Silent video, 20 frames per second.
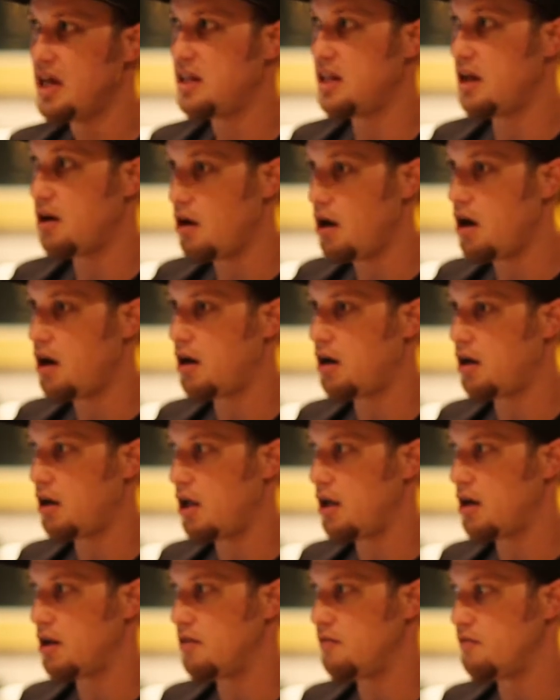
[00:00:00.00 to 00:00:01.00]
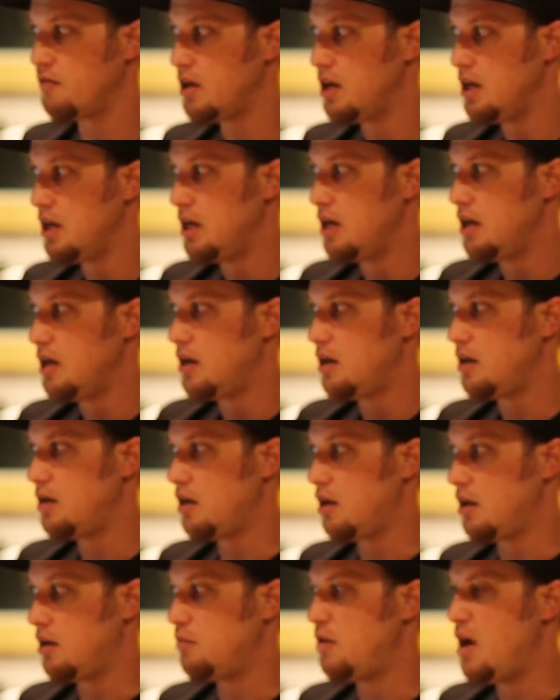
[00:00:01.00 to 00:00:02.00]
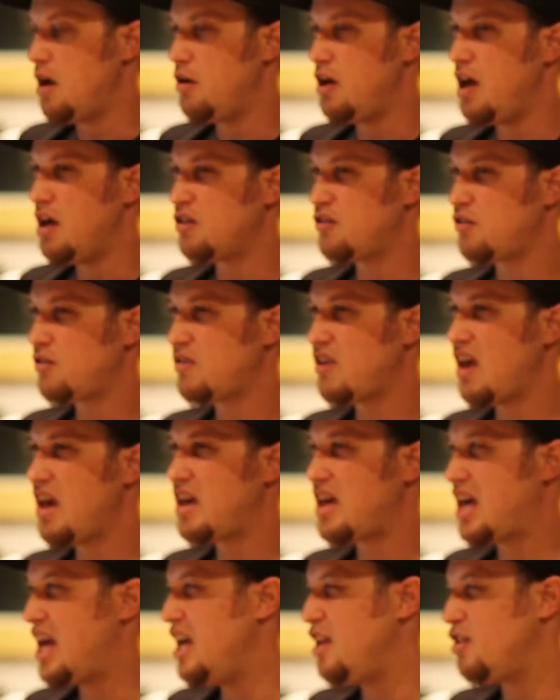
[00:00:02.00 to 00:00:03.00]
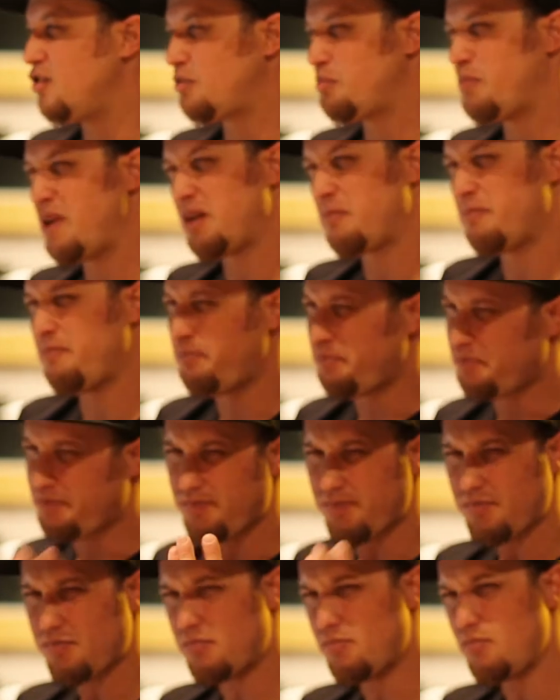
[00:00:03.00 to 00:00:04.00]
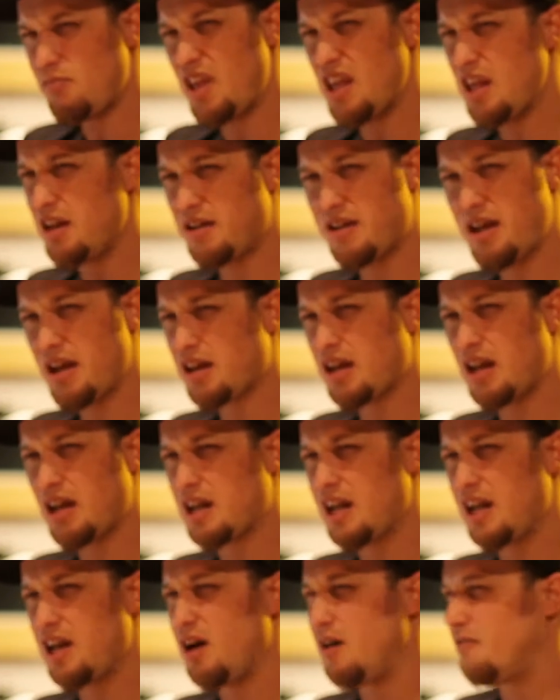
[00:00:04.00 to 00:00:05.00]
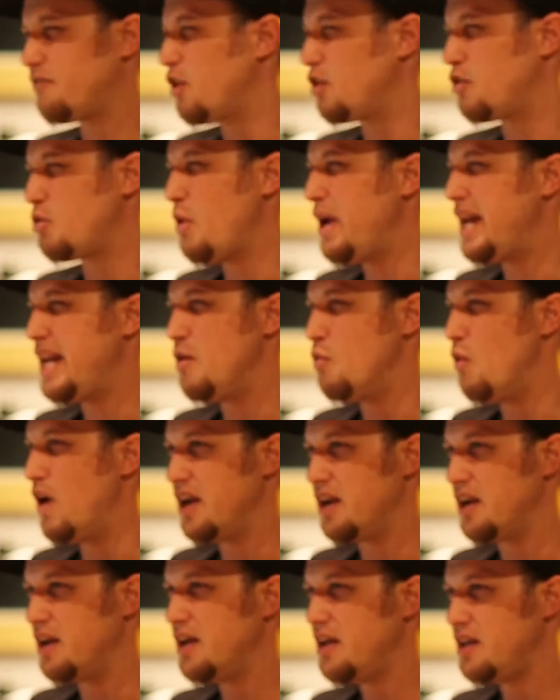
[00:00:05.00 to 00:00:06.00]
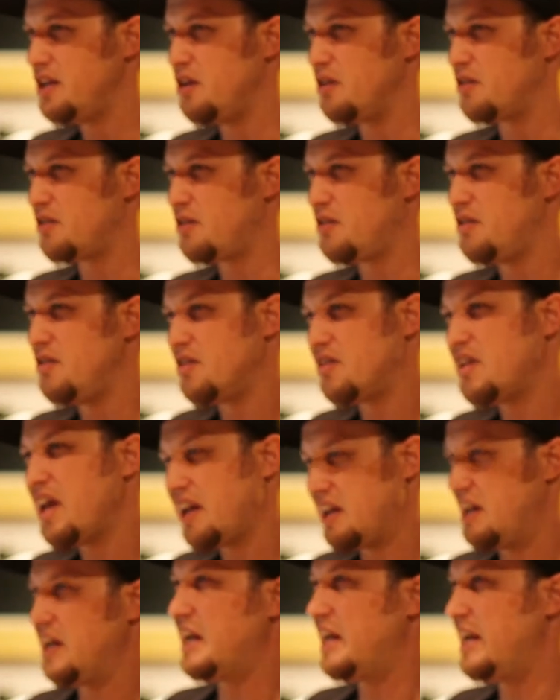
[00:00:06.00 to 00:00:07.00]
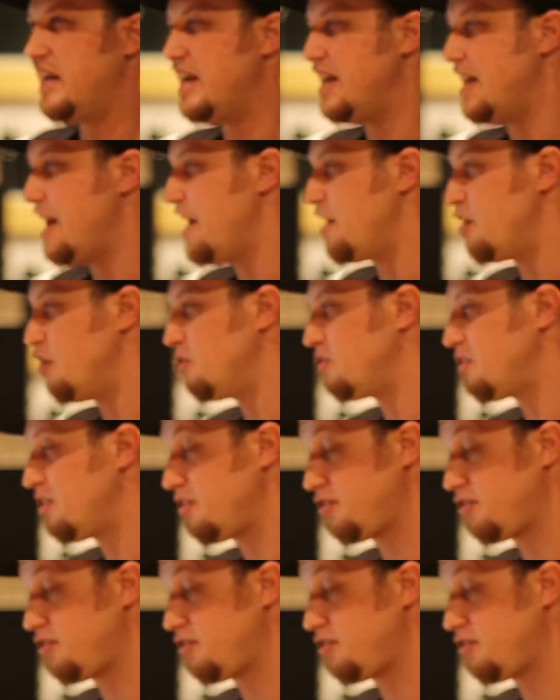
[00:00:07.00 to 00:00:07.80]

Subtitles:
There are a lot of, well, I'll say kids, but technically after 21, you're technically an adult,